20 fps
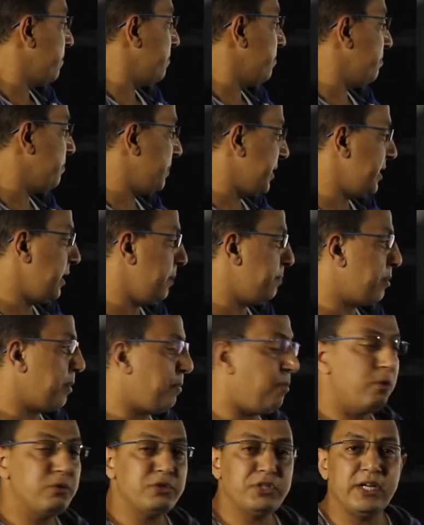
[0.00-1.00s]
middle
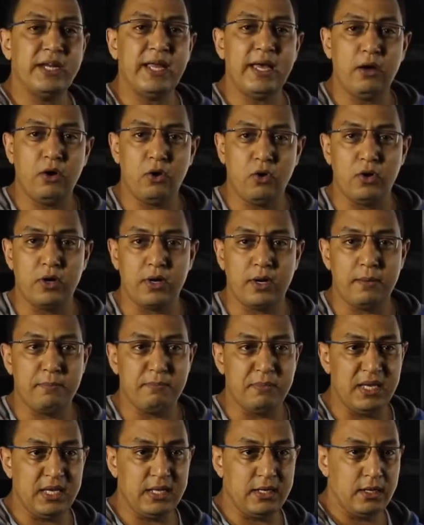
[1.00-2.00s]
proportion or
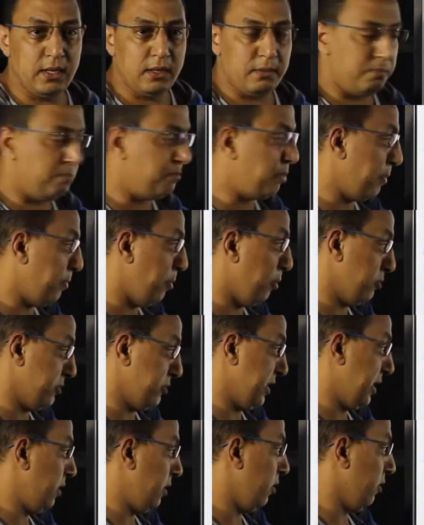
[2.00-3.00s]
mean proportional.